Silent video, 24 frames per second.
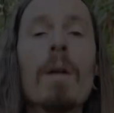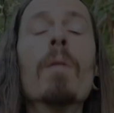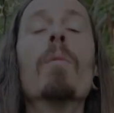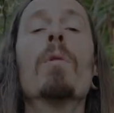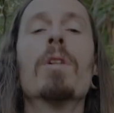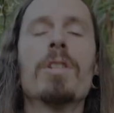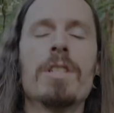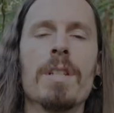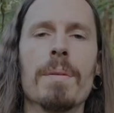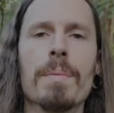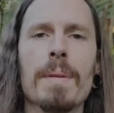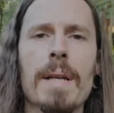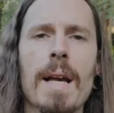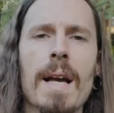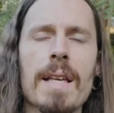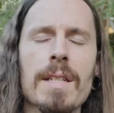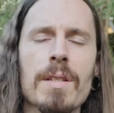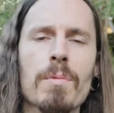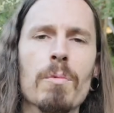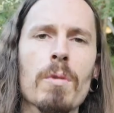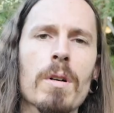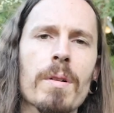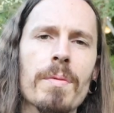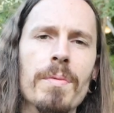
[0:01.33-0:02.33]
What's up guys,
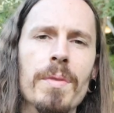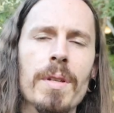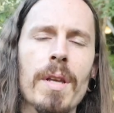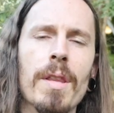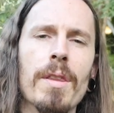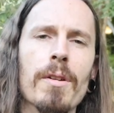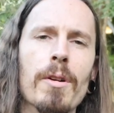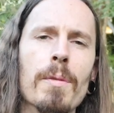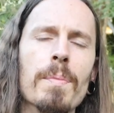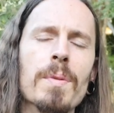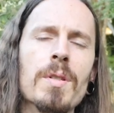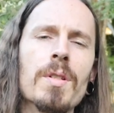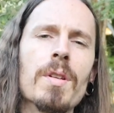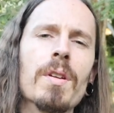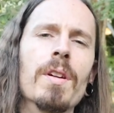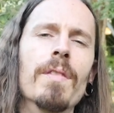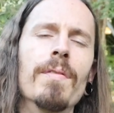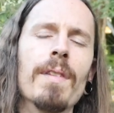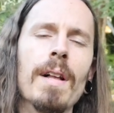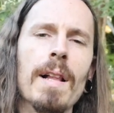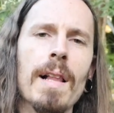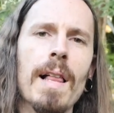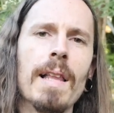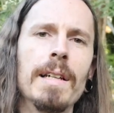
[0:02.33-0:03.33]
and welcome to another episode of
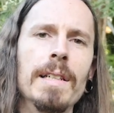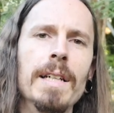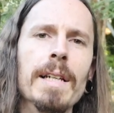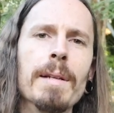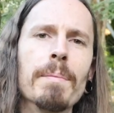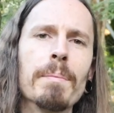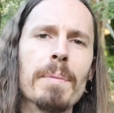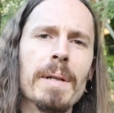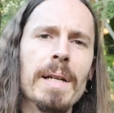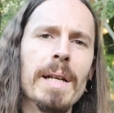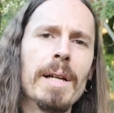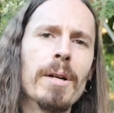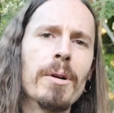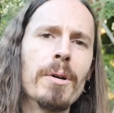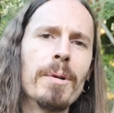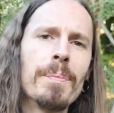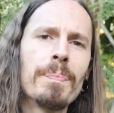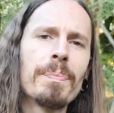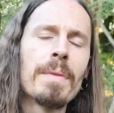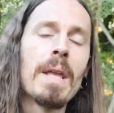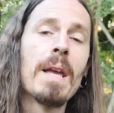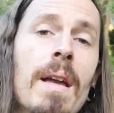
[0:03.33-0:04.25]
El Jardín Perdido.